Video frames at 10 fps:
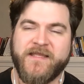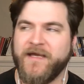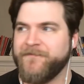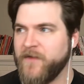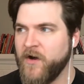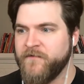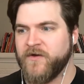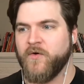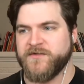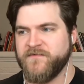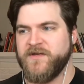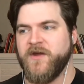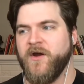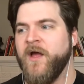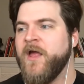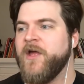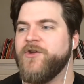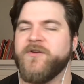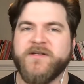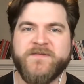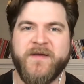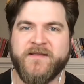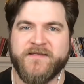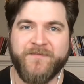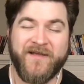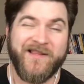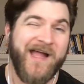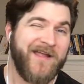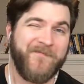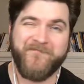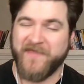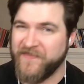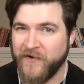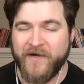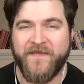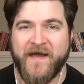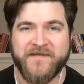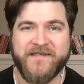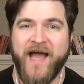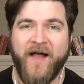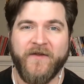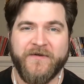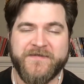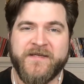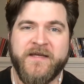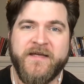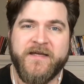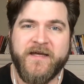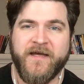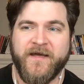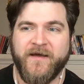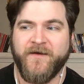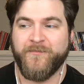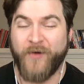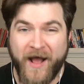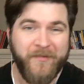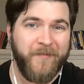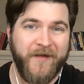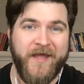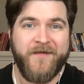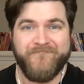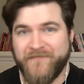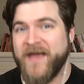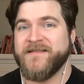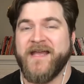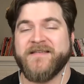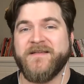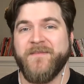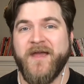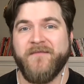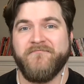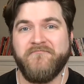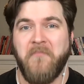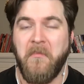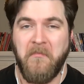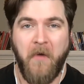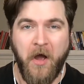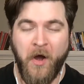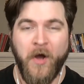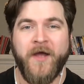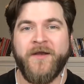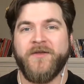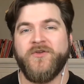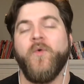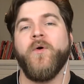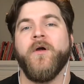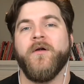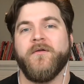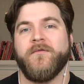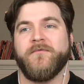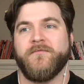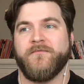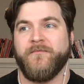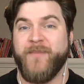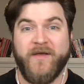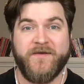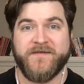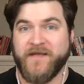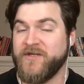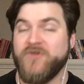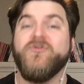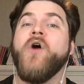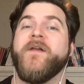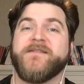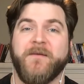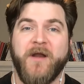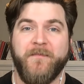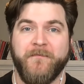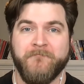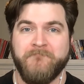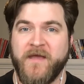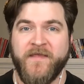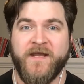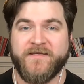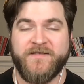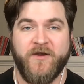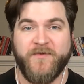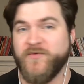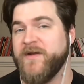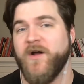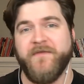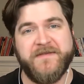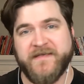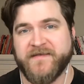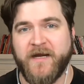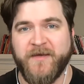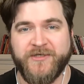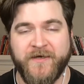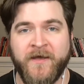that over the course of a year, you're going to spend something like $30,000, uh, probably as an estimate on your bills. Like you know that's coming up in the next year between all these things that I mentioned